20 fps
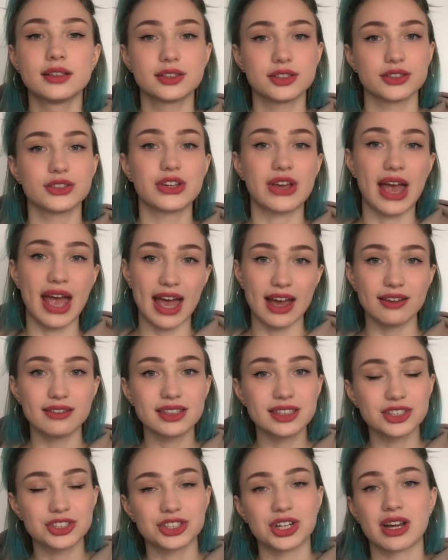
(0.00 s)
So you have
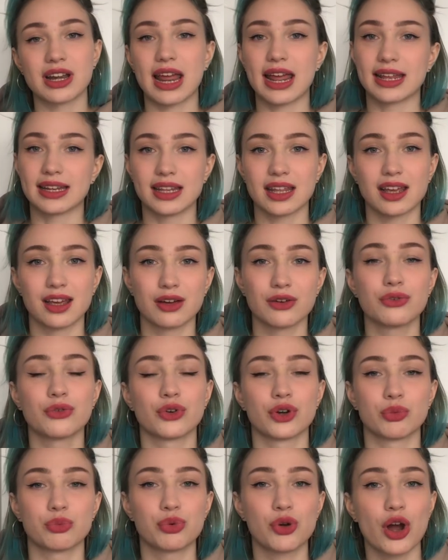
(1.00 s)
a certain idea
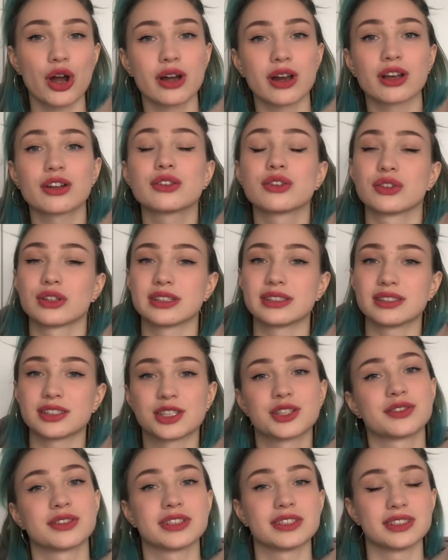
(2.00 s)
for a product or a
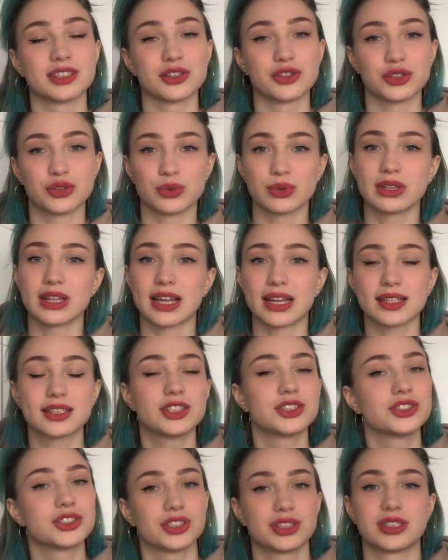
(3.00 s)
service that you would like
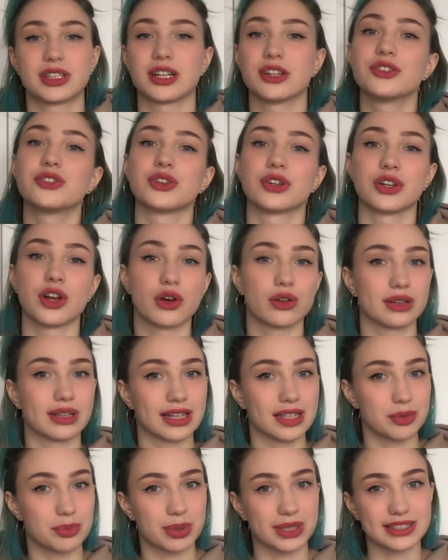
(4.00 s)
to turn into an
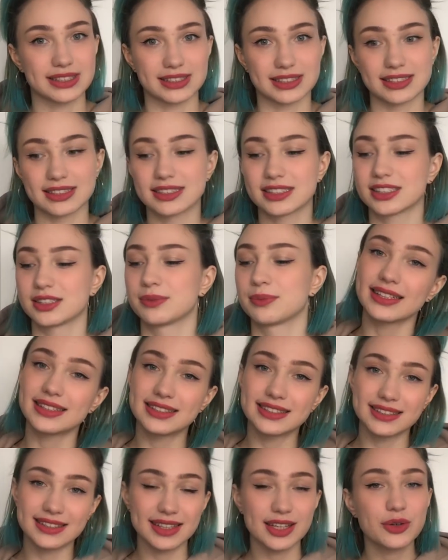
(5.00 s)
online business. Let's
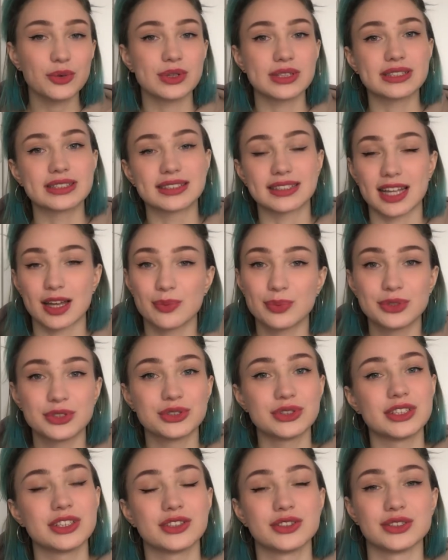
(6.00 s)
see what steps you
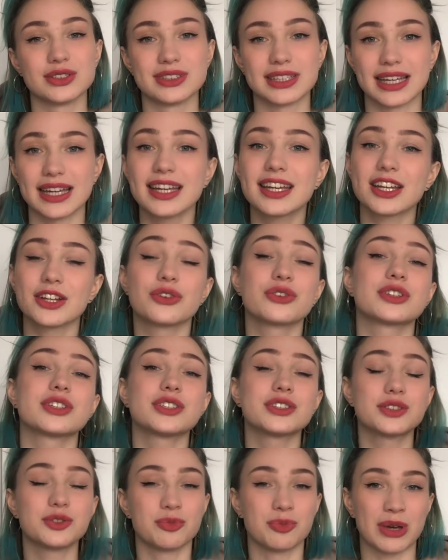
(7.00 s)
need to take in
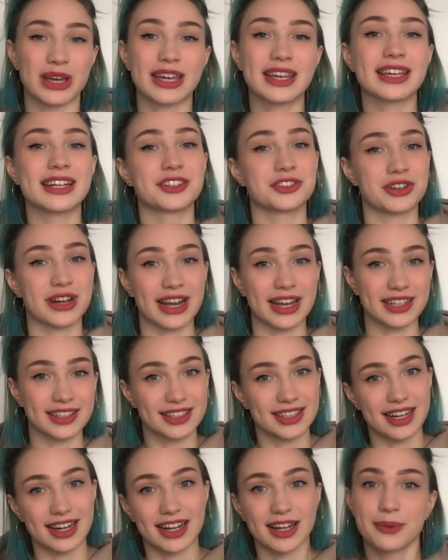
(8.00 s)
order to make it a
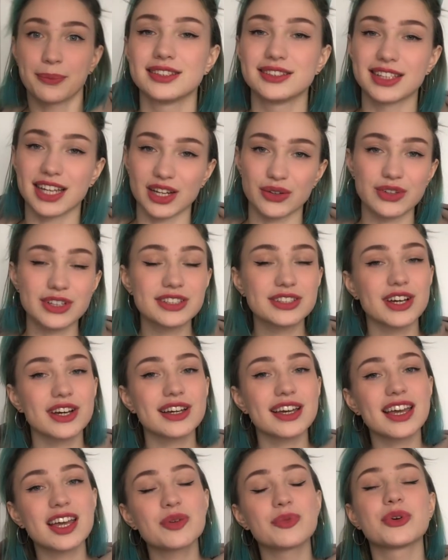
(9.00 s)
reality. Today we're talking